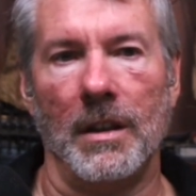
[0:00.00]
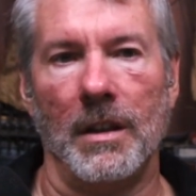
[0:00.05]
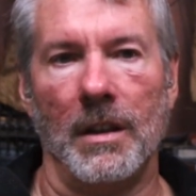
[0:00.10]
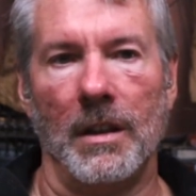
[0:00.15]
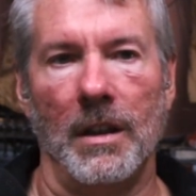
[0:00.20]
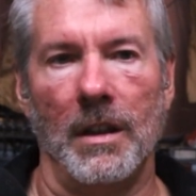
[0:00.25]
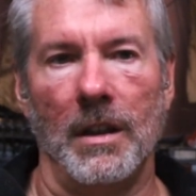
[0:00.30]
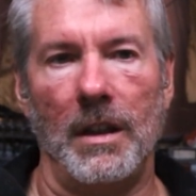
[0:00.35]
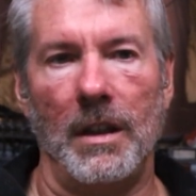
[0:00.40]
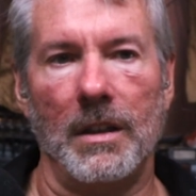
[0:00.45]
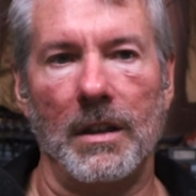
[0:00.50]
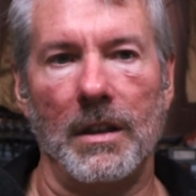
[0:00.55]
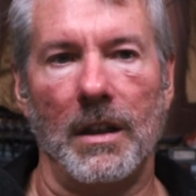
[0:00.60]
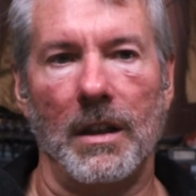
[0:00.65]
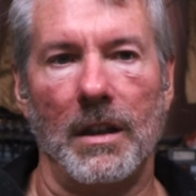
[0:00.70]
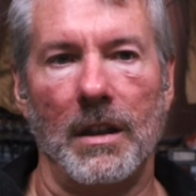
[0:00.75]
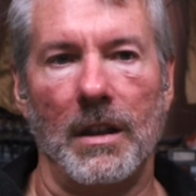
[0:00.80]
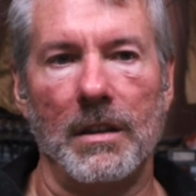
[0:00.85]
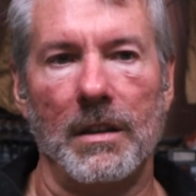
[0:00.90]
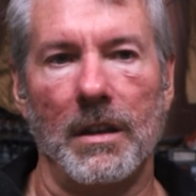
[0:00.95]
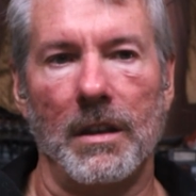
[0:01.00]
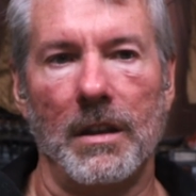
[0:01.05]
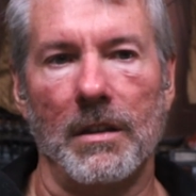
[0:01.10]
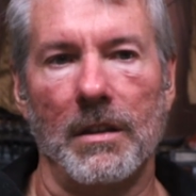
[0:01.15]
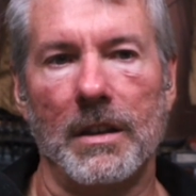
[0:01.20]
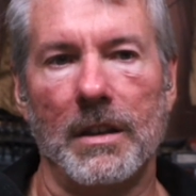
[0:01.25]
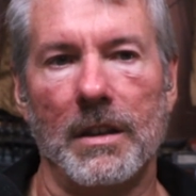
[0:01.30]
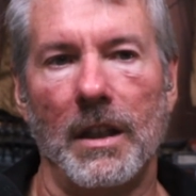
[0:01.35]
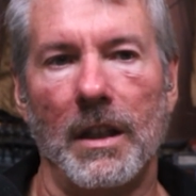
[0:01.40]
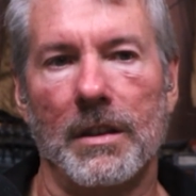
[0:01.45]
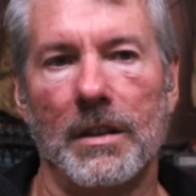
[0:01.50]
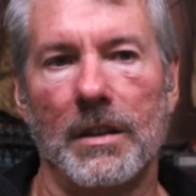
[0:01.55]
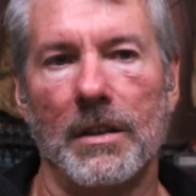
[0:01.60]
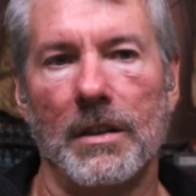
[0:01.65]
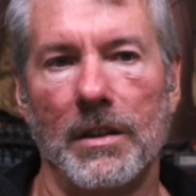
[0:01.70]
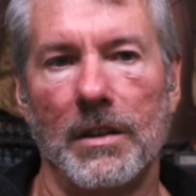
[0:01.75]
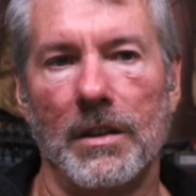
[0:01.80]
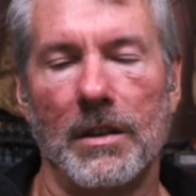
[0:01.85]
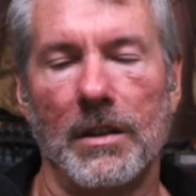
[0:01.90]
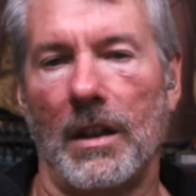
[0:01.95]
And, that takes us
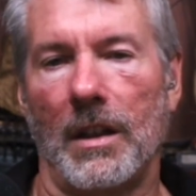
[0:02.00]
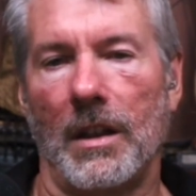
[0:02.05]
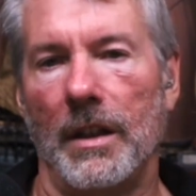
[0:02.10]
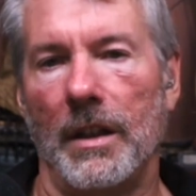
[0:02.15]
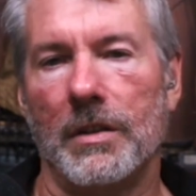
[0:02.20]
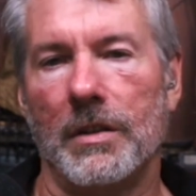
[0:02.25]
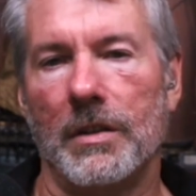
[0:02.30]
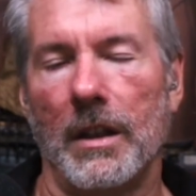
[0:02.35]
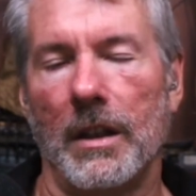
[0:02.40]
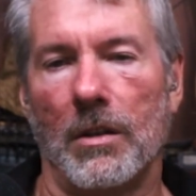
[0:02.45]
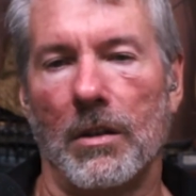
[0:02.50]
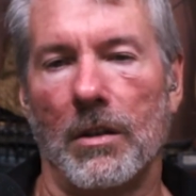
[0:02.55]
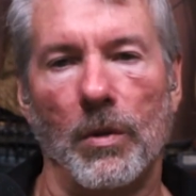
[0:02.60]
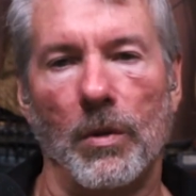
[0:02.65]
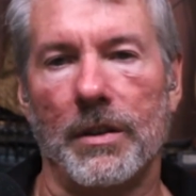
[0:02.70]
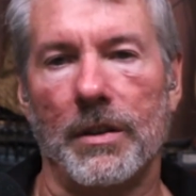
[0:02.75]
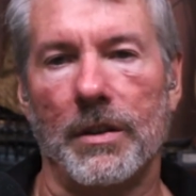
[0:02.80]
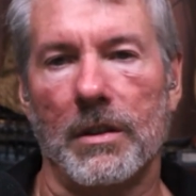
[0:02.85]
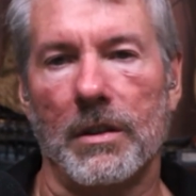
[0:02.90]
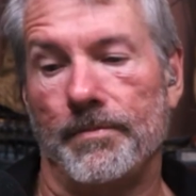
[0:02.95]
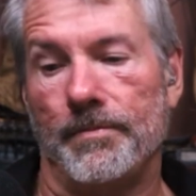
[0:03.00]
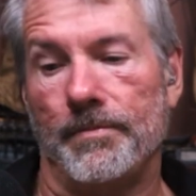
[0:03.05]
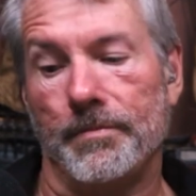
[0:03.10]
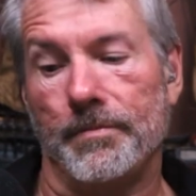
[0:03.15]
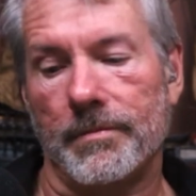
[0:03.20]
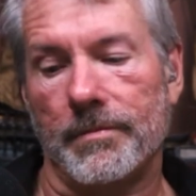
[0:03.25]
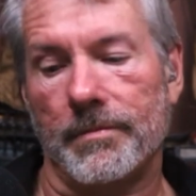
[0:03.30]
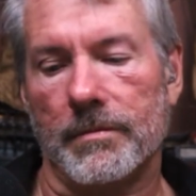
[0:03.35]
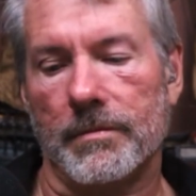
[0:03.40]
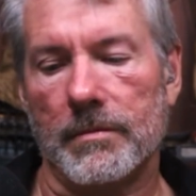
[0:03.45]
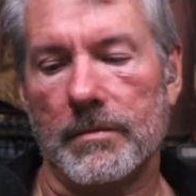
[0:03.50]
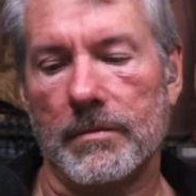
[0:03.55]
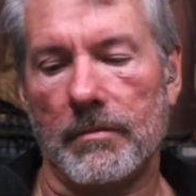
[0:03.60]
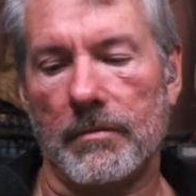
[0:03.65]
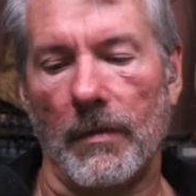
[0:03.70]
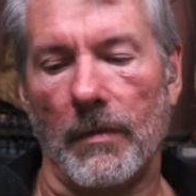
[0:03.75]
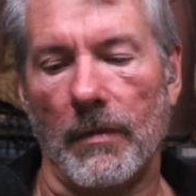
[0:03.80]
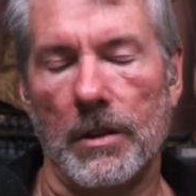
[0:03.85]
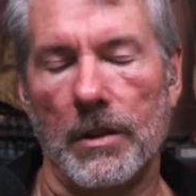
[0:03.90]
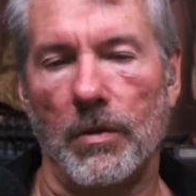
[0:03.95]
to this lifecycle risk
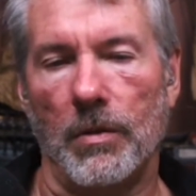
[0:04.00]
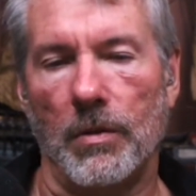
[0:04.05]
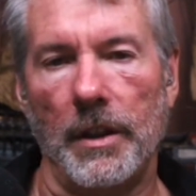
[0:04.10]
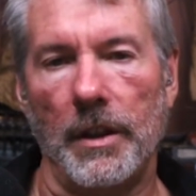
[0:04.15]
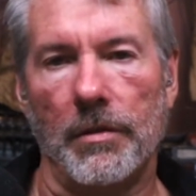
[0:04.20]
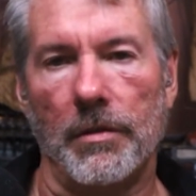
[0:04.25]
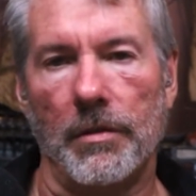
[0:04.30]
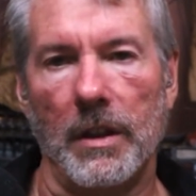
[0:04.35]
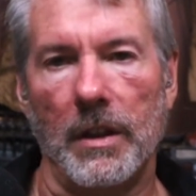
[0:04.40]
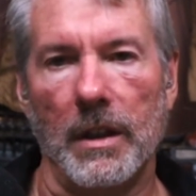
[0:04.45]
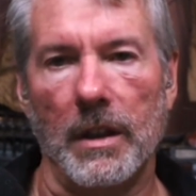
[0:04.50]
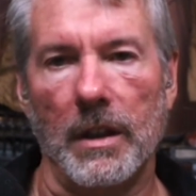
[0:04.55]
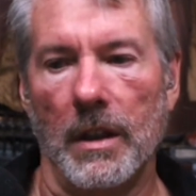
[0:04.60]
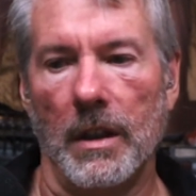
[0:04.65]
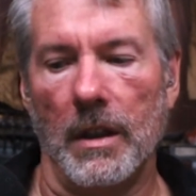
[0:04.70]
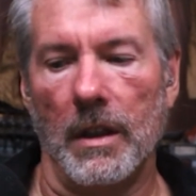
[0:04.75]
23.